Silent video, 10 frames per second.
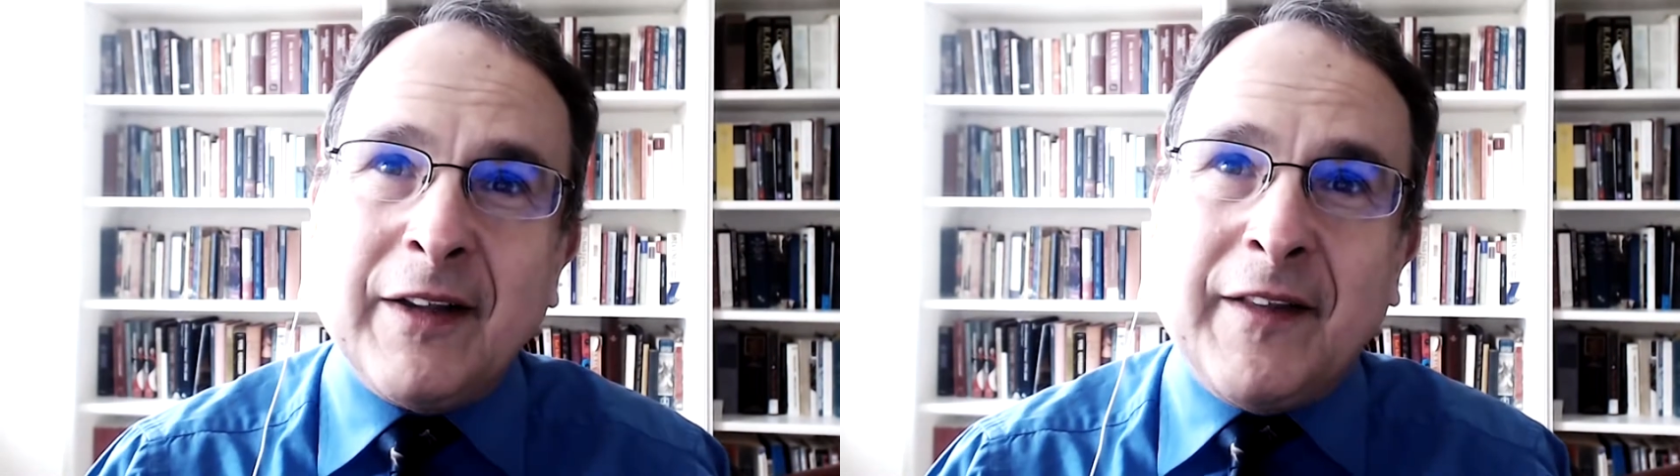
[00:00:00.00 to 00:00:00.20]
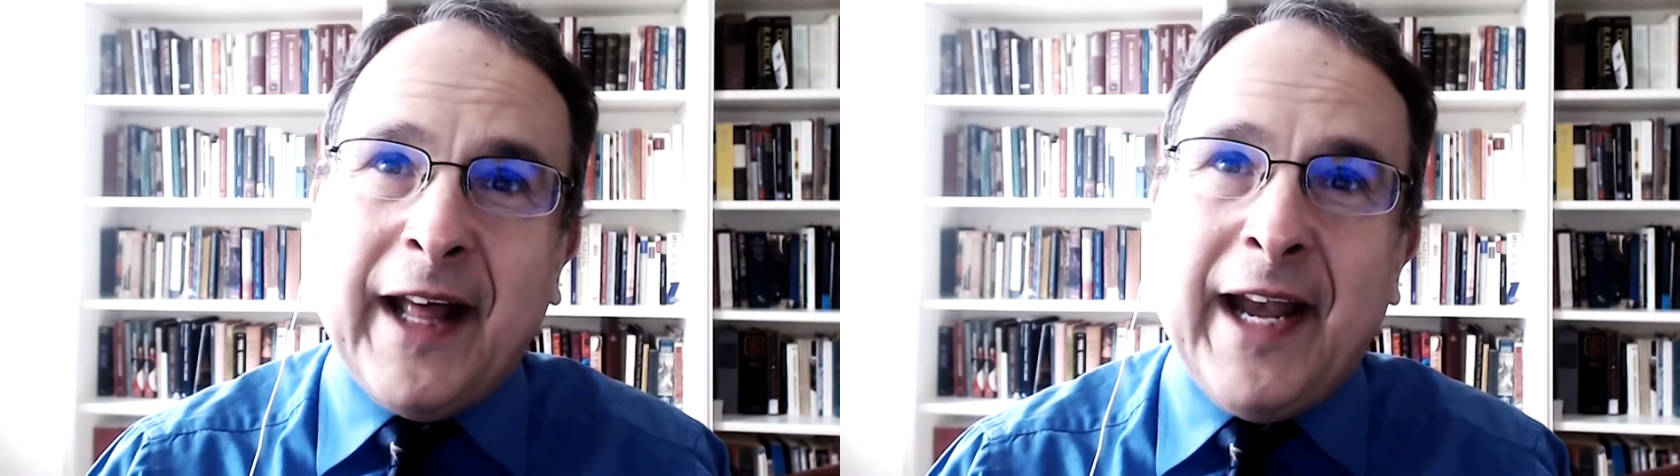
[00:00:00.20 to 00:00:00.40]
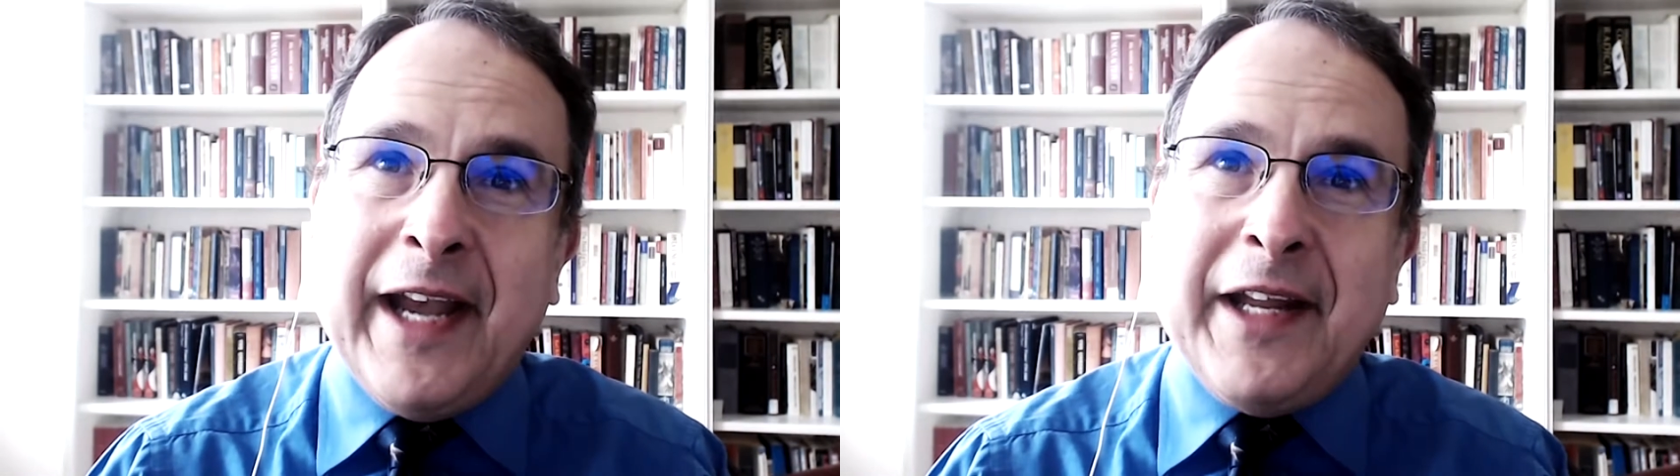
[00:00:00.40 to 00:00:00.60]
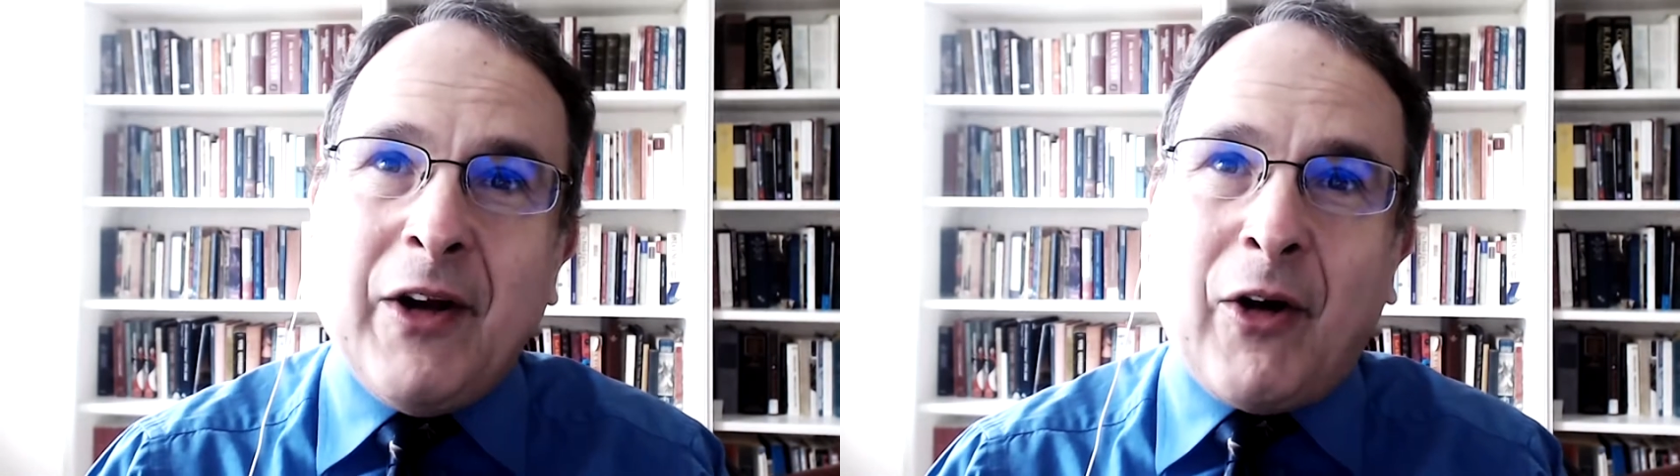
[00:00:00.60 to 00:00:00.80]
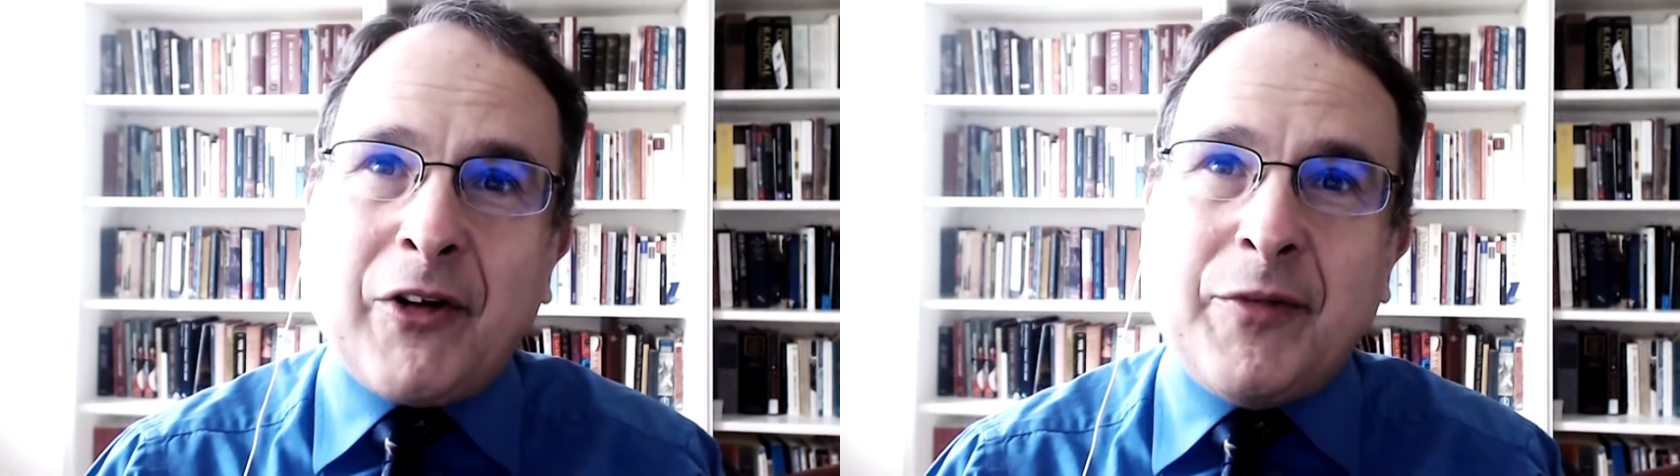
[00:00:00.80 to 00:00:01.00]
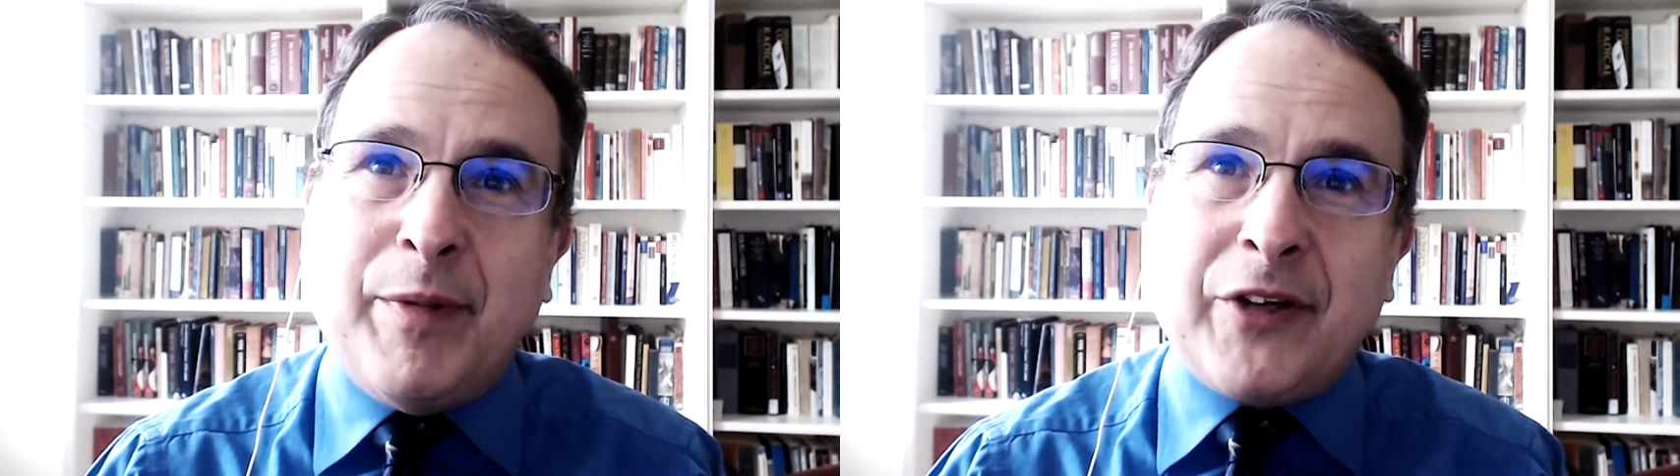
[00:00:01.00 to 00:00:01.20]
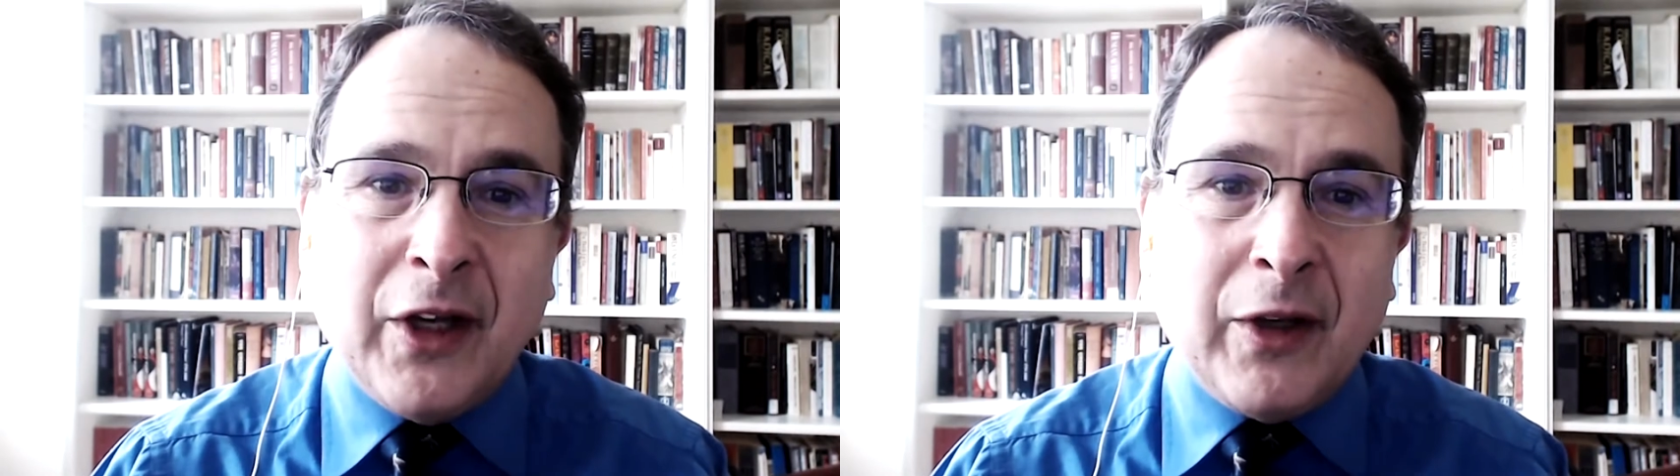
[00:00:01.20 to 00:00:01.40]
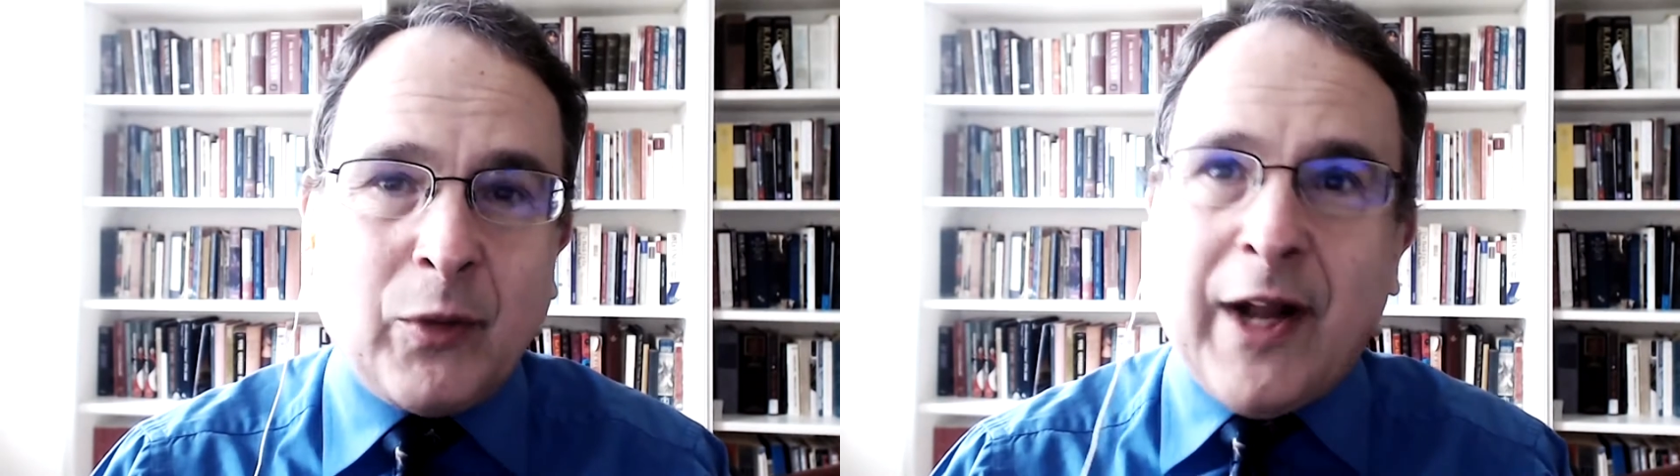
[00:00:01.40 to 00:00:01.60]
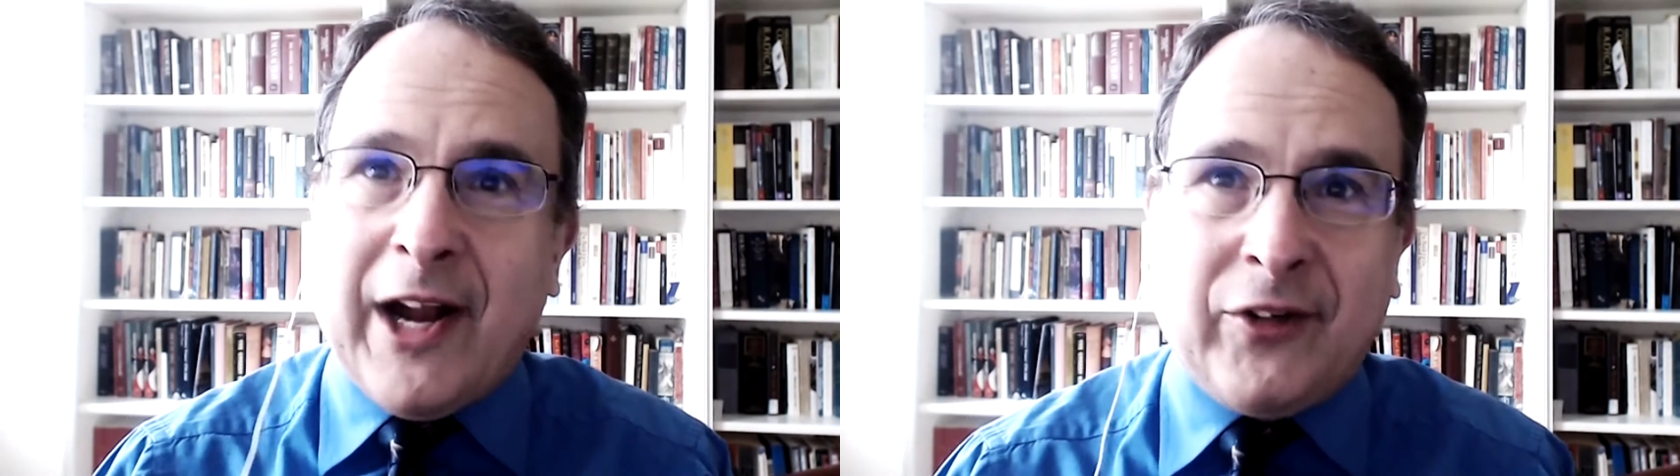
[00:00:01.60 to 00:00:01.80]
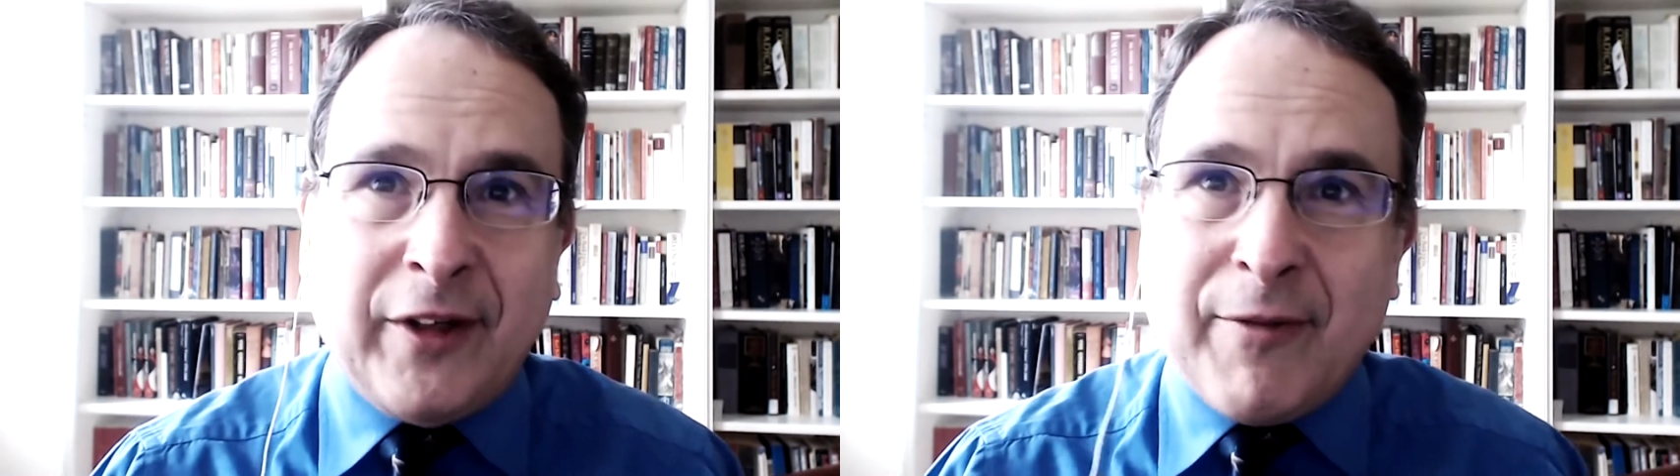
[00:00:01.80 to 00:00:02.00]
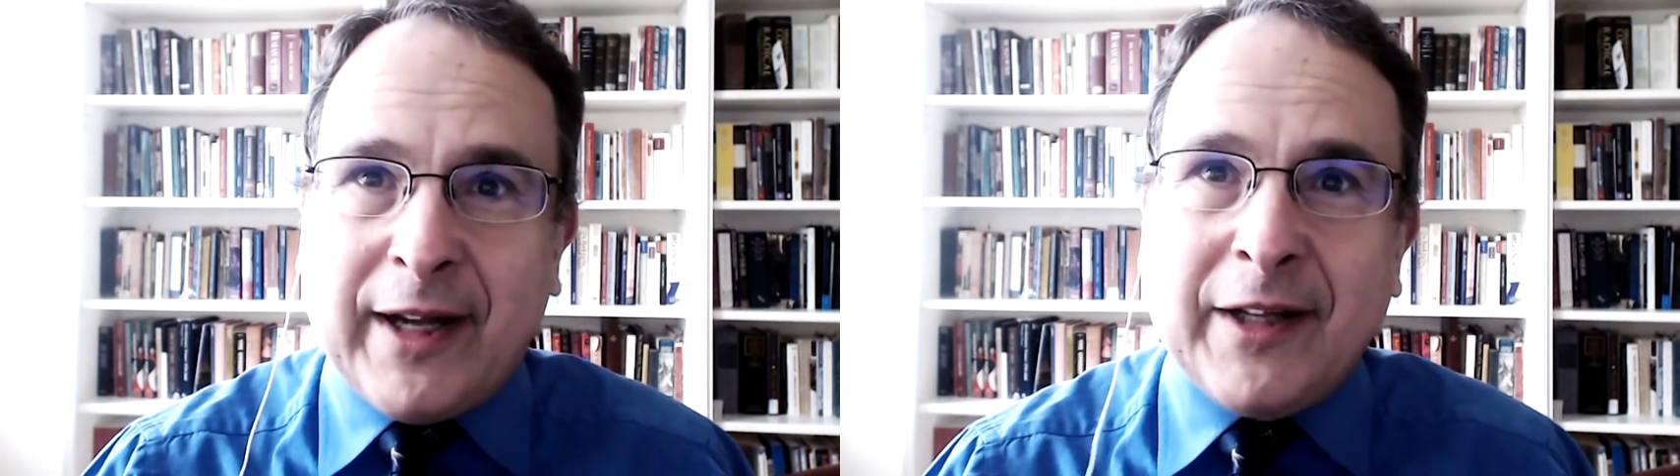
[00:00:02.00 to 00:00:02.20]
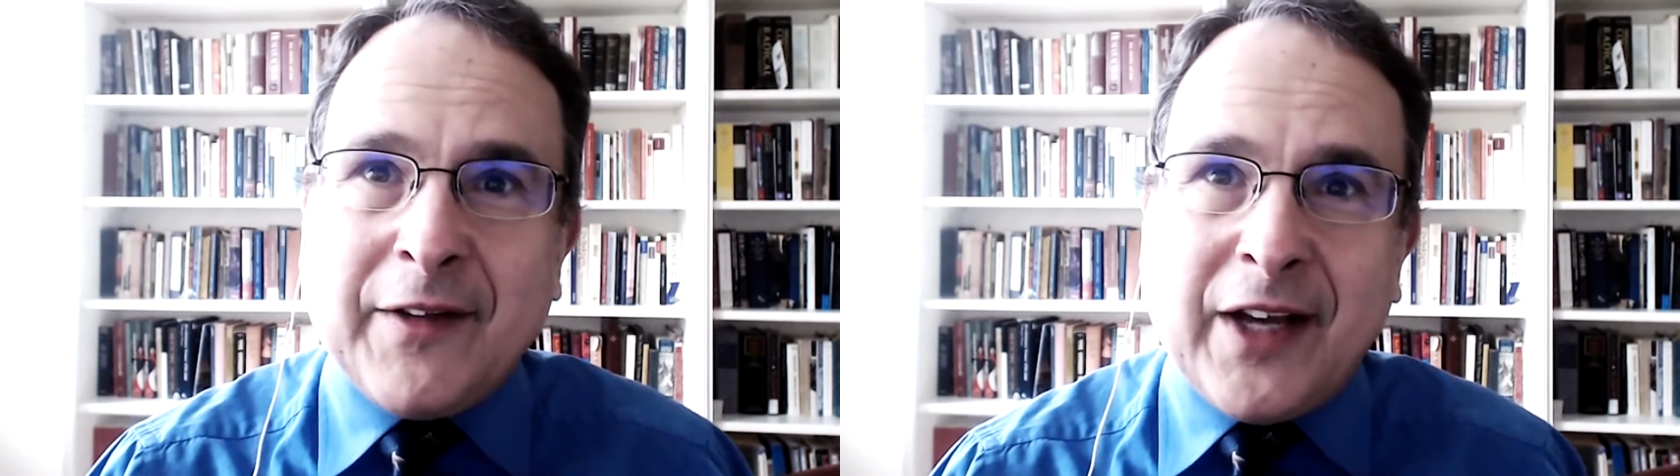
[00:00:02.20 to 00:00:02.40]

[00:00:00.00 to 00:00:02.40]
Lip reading: that any archbishop would actually recognize